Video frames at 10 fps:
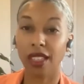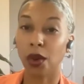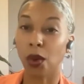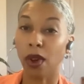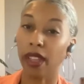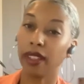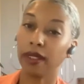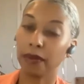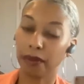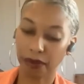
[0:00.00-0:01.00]
In the Quiet.
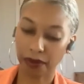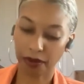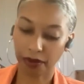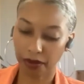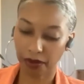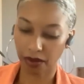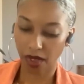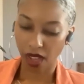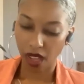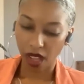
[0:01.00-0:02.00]

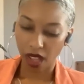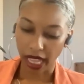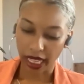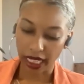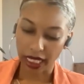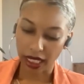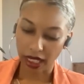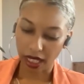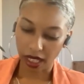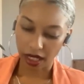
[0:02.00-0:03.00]
I
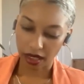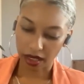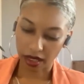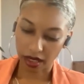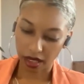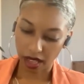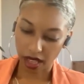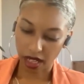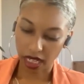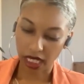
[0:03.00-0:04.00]
ended things
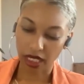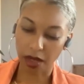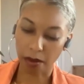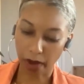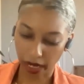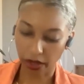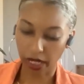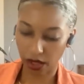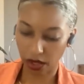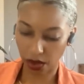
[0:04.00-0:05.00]
and need to
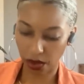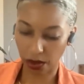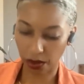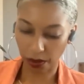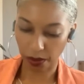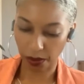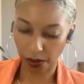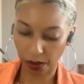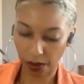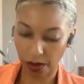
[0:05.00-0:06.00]
migrate soon.
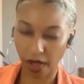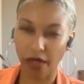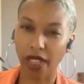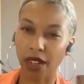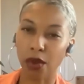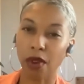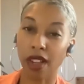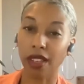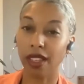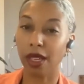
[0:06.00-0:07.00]
I've had a
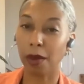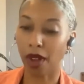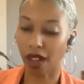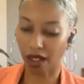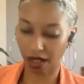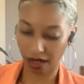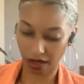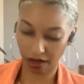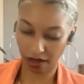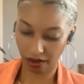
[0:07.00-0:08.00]
rocky epoch.
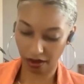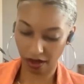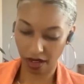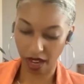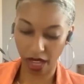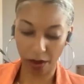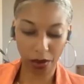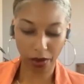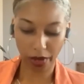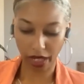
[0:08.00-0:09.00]
Not
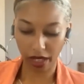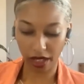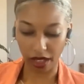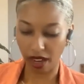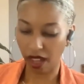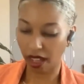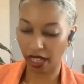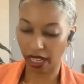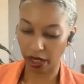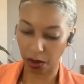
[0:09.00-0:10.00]
boring and
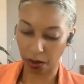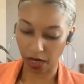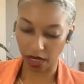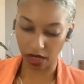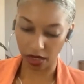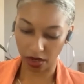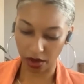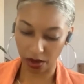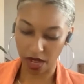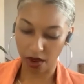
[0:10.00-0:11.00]
non-hair splitting,
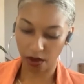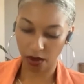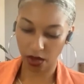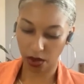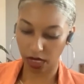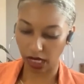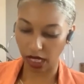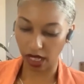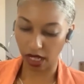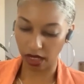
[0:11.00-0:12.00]
so resort to
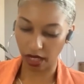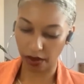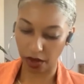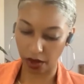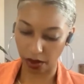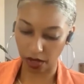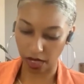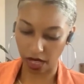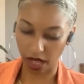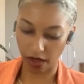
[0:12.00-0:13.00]
heating leftovers
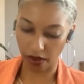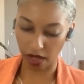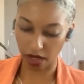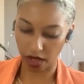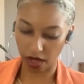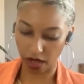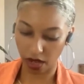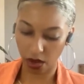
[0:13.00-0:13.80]
in the oven